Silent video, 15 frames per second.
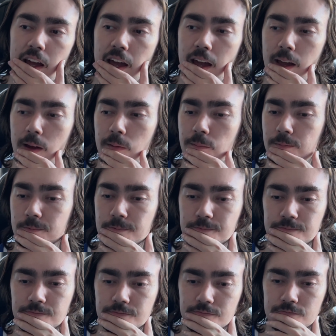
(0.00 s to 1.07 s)

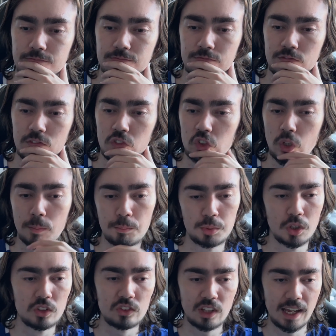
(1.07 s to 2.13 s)
We done
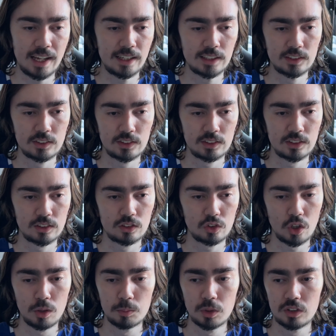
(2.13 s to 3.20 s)
blood tests,
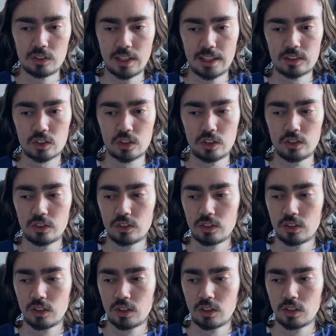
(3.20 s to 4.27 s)
two blood tests, because
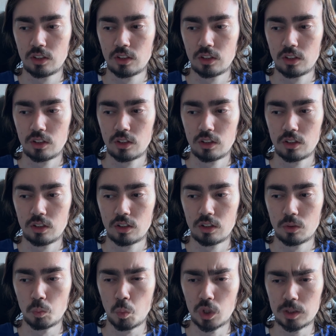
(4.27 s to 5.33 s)

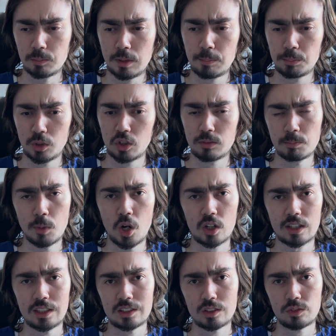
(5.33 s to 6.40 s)
one of my blood
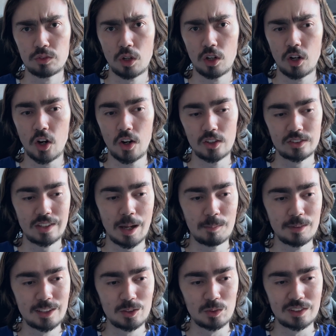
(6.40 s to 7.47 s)
markers for heart
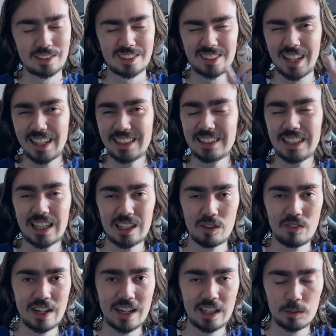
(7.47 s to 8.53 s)
damage was slightly
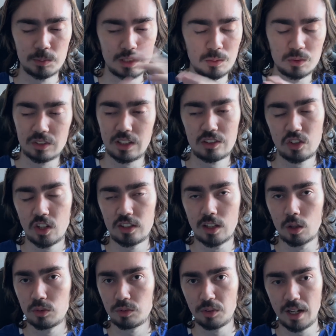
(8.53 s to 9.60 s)
elevated, but it turned
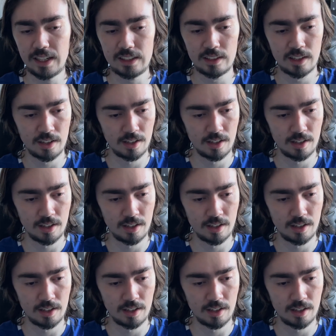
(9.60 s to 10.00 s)
out fine.